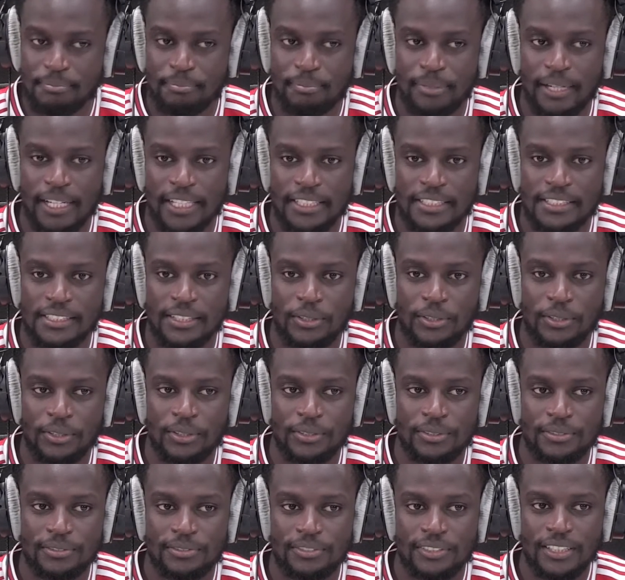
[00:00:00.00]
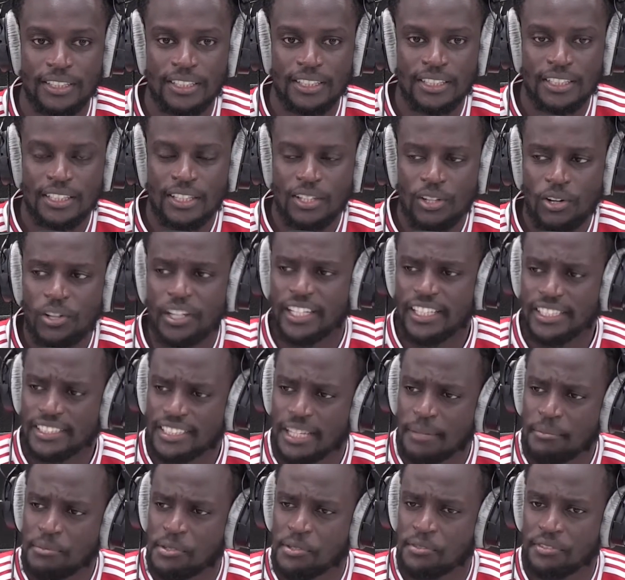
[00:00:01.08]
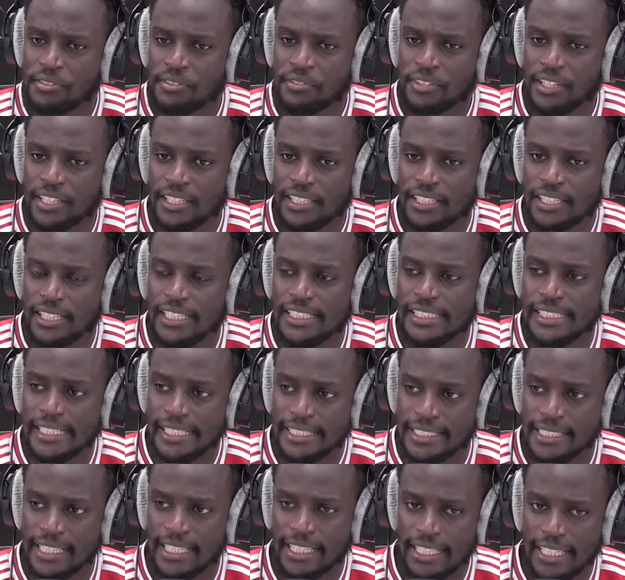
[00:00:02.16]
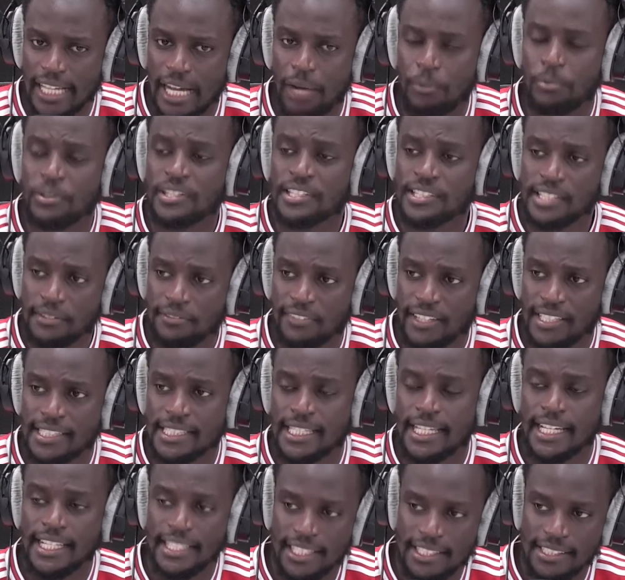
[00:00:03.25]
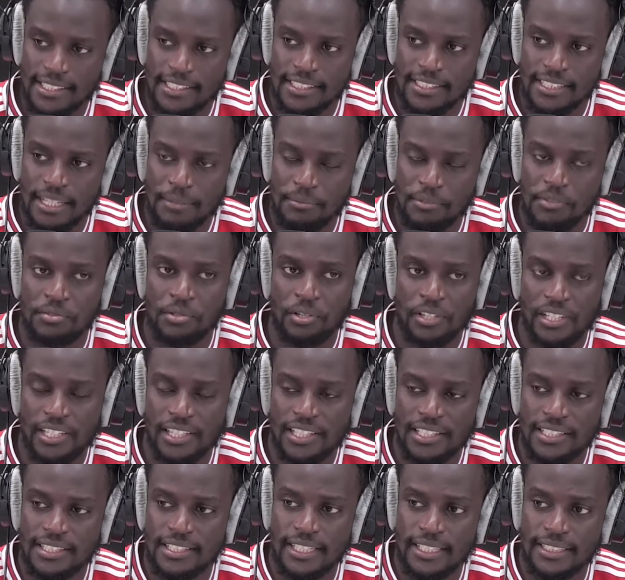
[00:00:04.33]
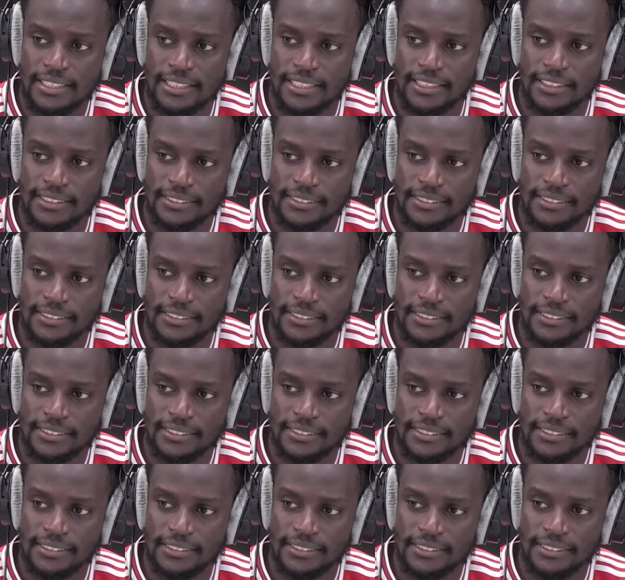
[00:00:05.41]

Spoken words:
part of in terms of even the data? Are we safe as Kenyans in terms of storing this data?